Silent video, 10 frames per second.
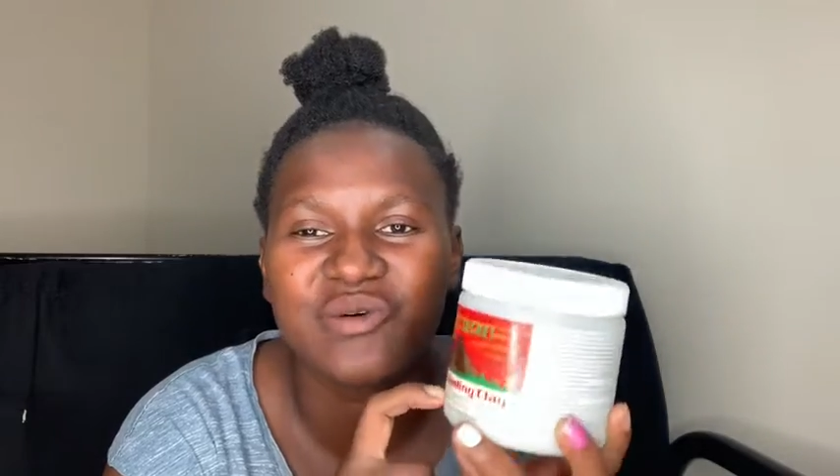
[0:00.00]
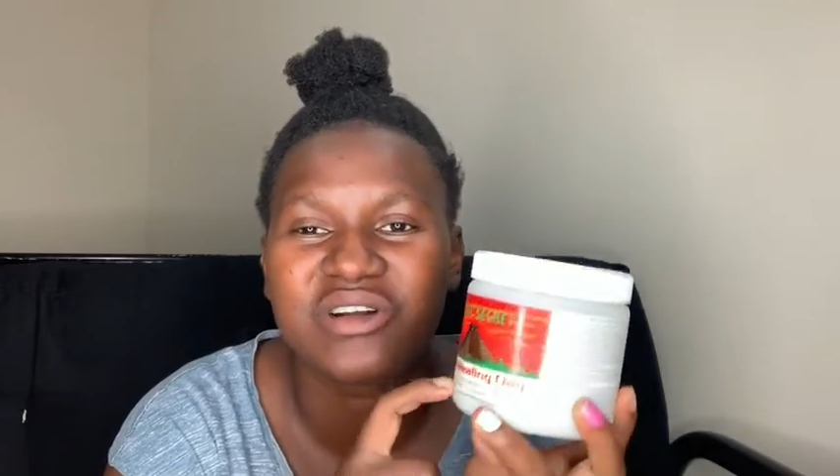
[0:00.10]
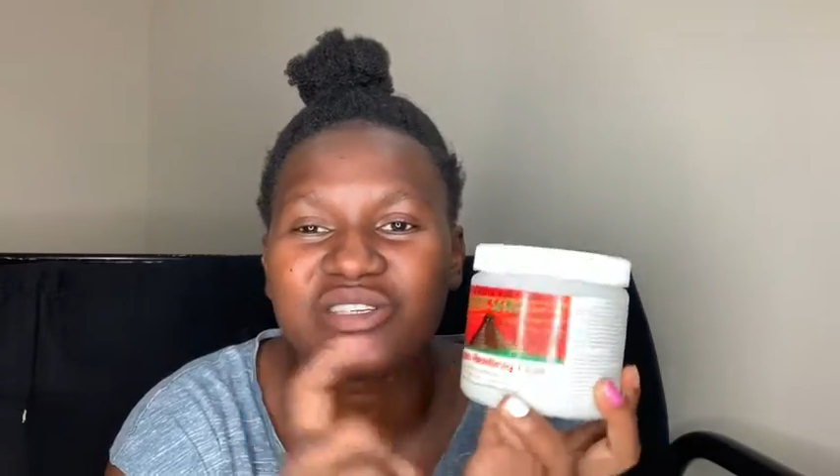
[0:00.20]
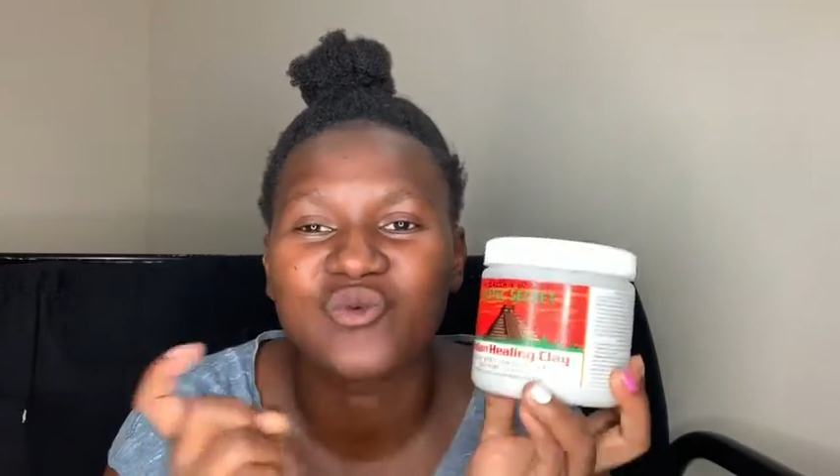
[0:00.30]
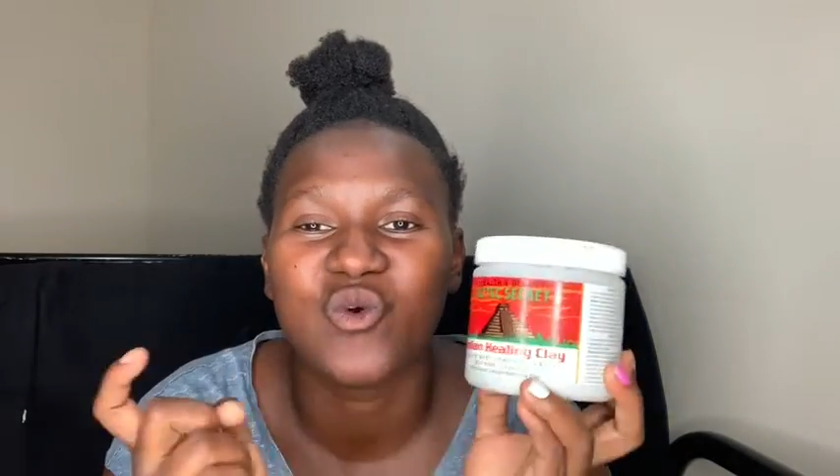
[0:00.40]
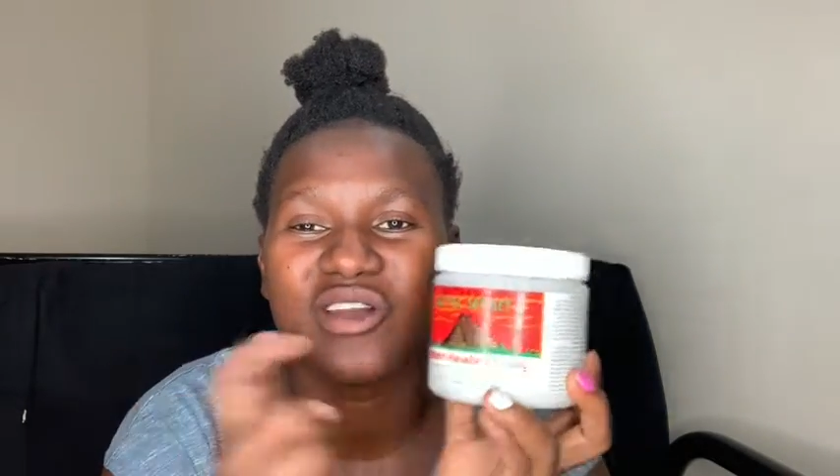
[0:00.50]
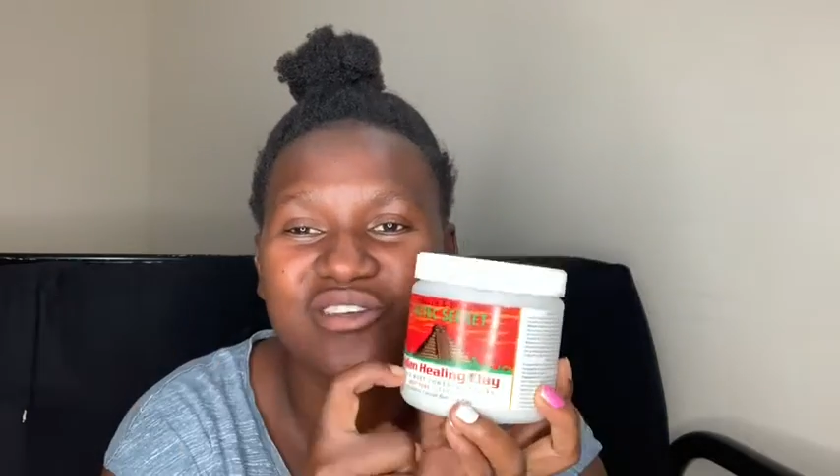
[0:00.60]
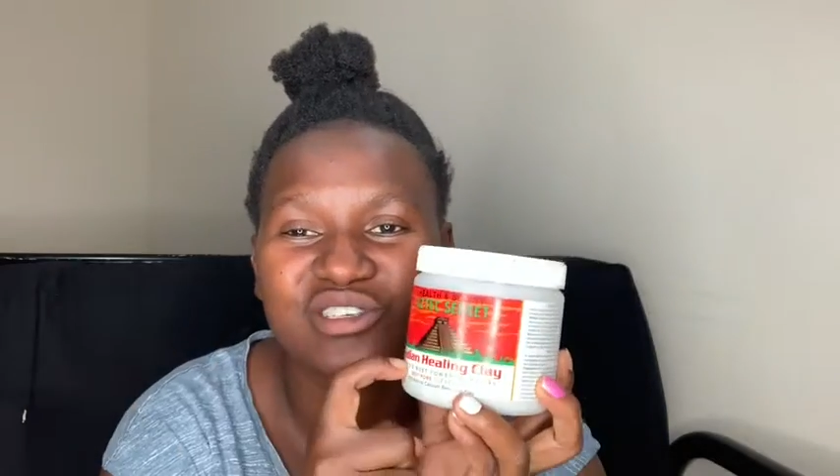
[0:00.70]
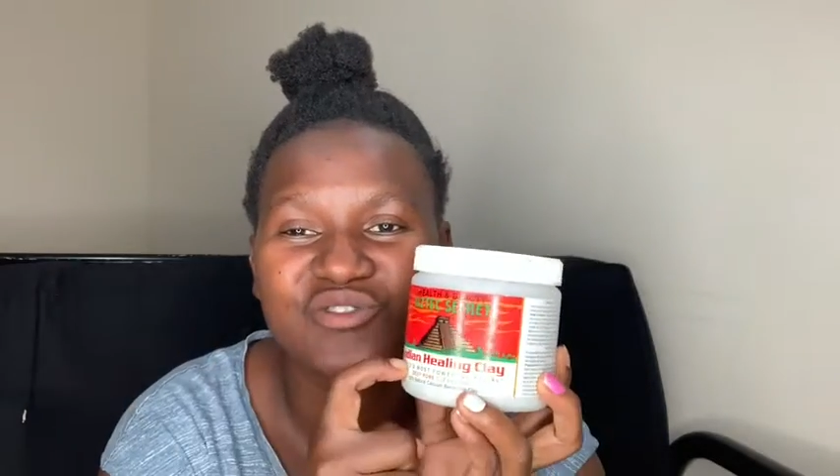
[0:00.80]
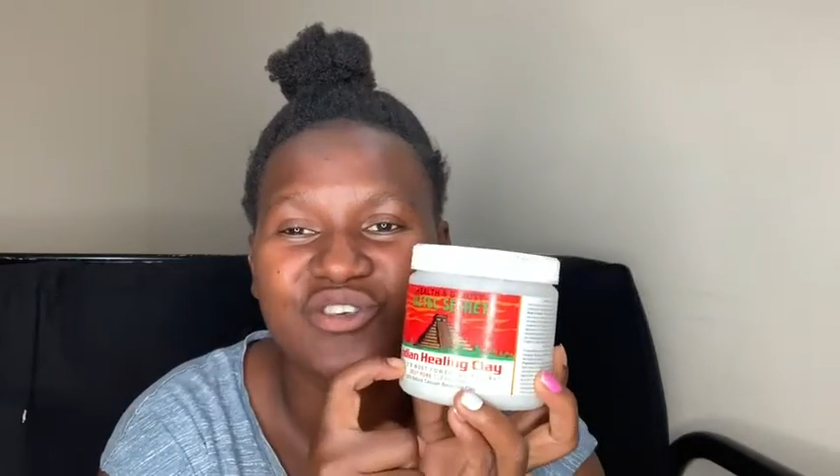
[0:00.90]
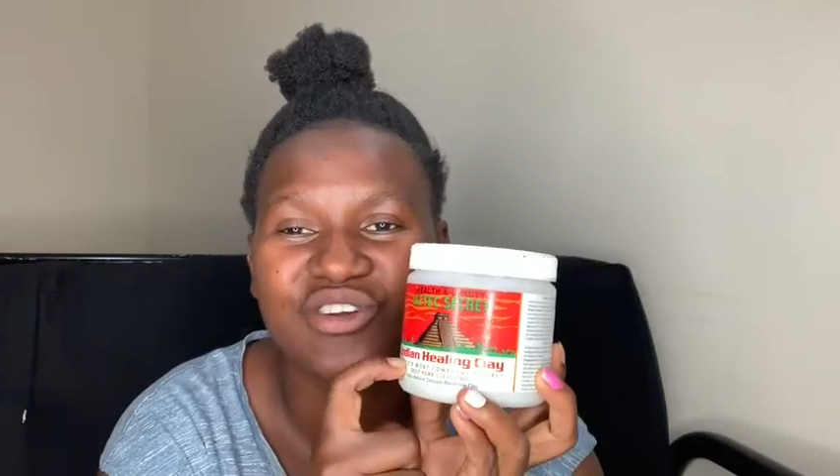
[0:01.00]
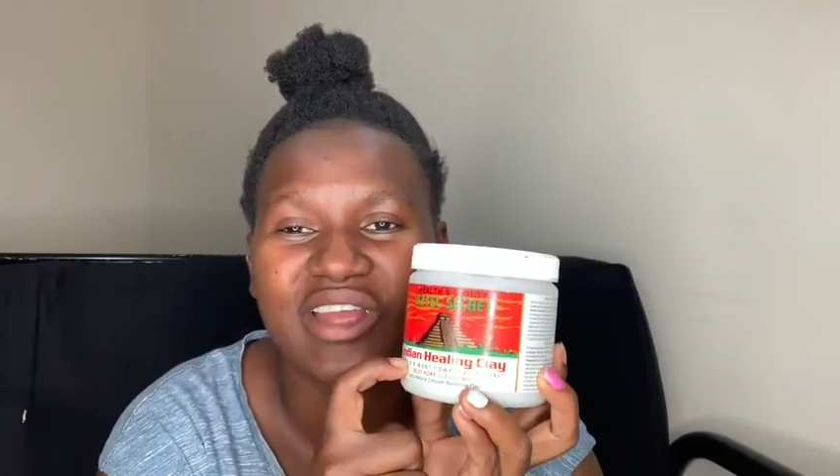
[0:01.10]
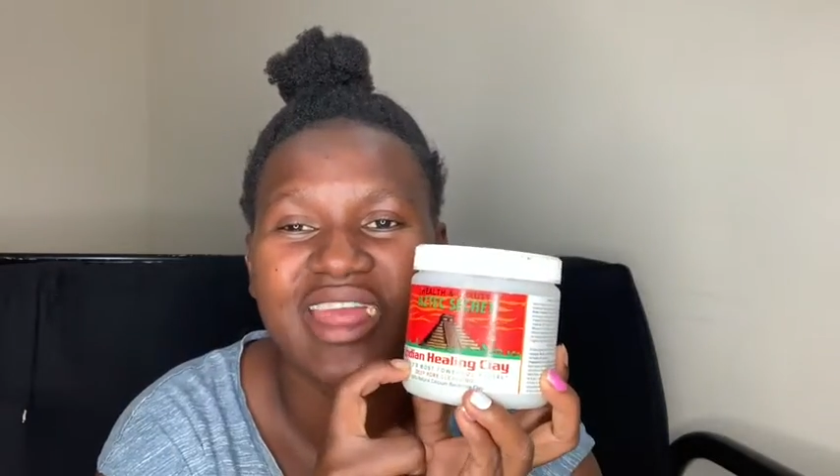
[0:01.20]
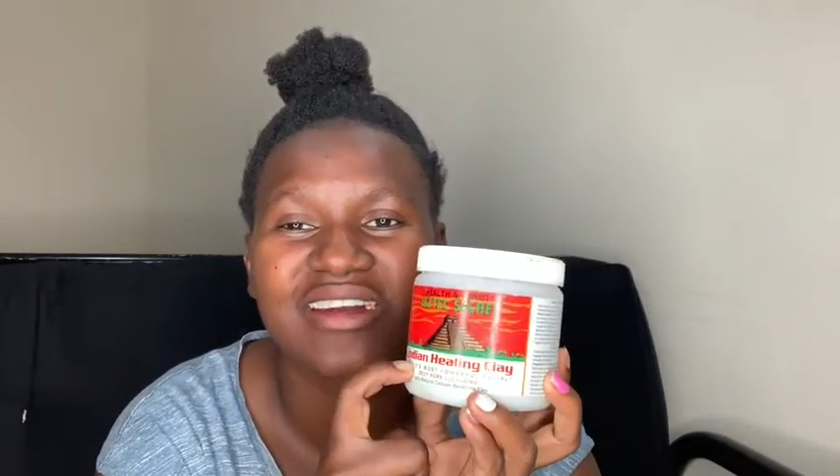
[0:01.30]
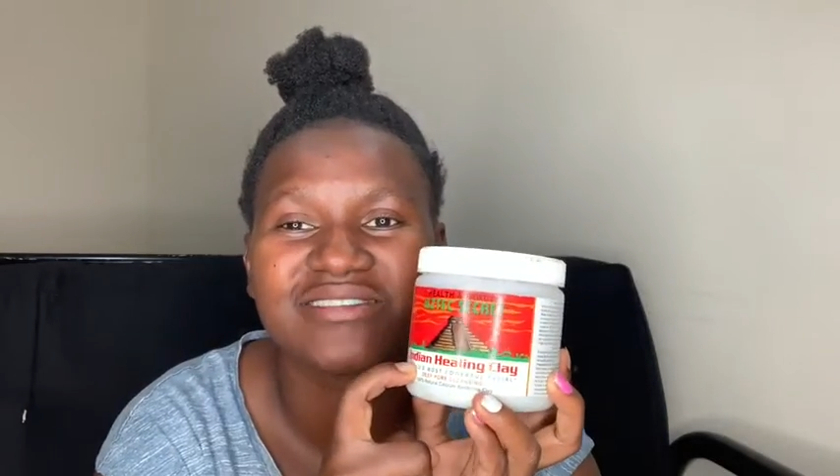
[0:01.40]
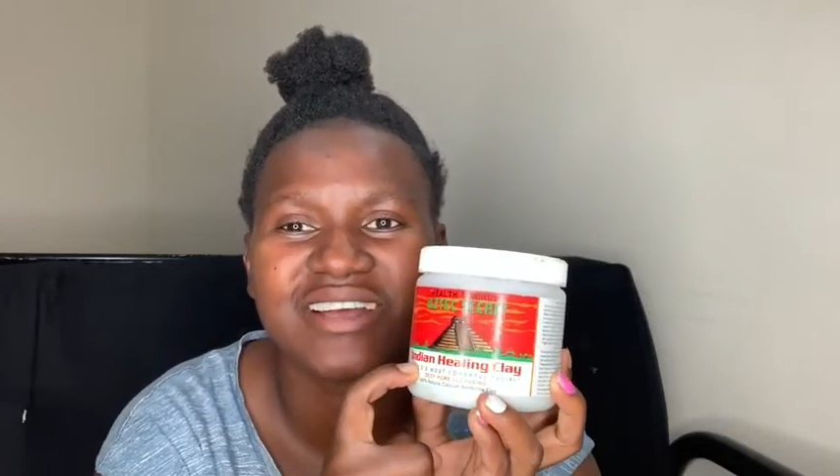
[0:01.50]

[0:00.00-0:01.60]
works wonders for their hair.